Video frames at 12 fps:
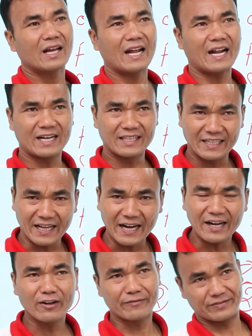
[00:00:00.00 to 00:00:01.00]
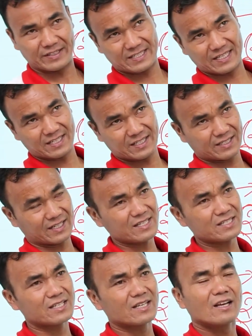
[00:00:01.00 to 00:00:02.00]
at the end of the
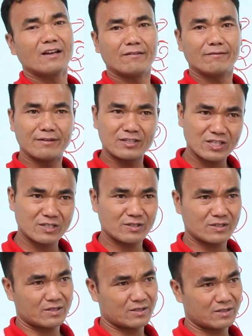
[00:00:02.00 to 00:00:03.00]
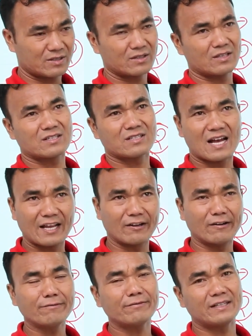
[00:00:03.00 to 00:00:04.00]
sentence, which is the sign
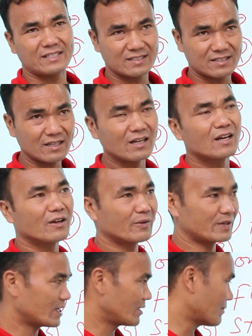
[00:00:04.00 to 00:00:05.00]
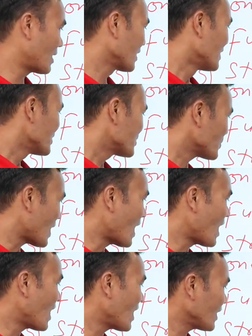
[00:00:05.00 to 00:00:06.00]
of it is a question mark. So
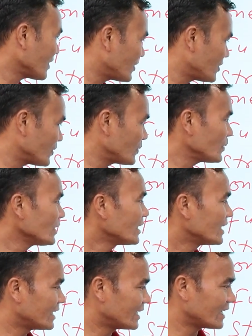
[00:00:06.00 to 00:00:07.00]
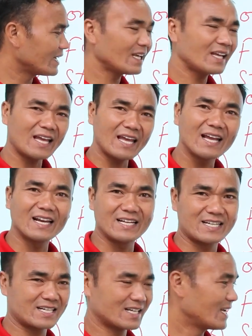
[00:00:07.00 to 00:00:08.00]
are you learning
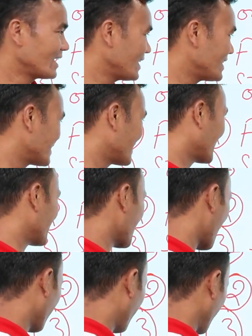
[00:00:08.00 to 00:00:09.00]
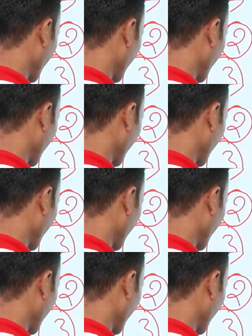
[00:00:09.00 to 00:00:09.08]
English is an example.